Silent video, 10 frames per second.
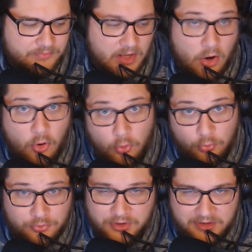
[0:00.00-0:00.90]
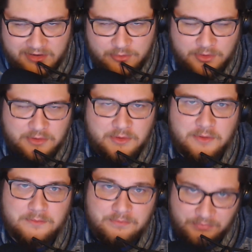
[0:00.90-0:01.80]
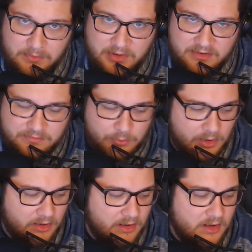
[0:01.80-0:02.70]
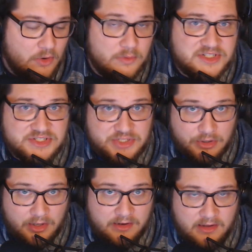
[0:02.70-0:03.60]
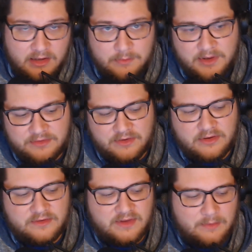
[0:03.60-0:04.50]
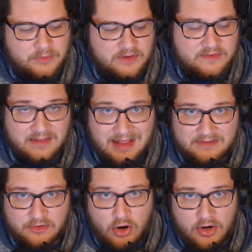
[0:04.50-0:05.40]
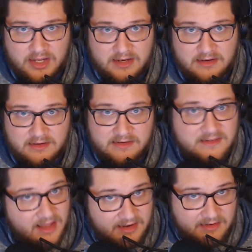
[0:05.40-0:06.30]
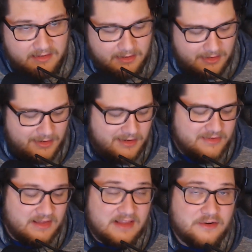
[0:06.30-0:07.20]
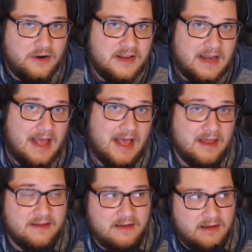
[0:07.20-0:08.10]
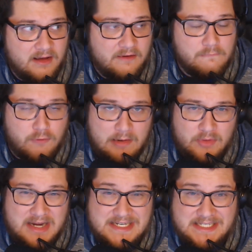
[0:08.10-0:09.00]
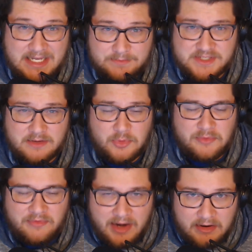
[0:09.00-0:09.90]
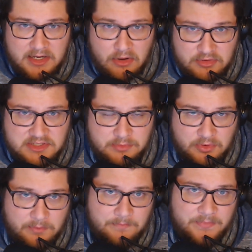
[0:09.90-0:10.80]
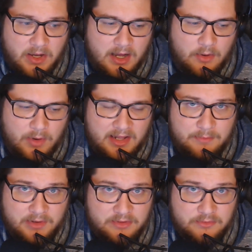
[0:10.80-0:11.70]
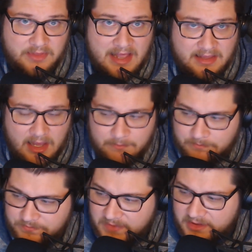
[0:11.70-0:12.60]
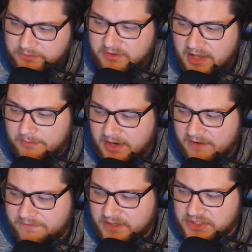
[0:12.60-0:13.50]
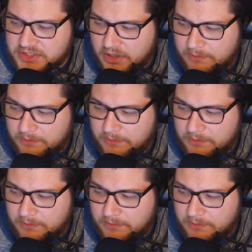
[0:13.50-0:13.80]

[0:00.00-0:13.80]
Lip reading: old quote unquote PS4, which is good. Because a good example is The Last Guardian didn't. The Last Guardian had frame rate dips that were very noticeable while I played through that game. And that was a game that I finished up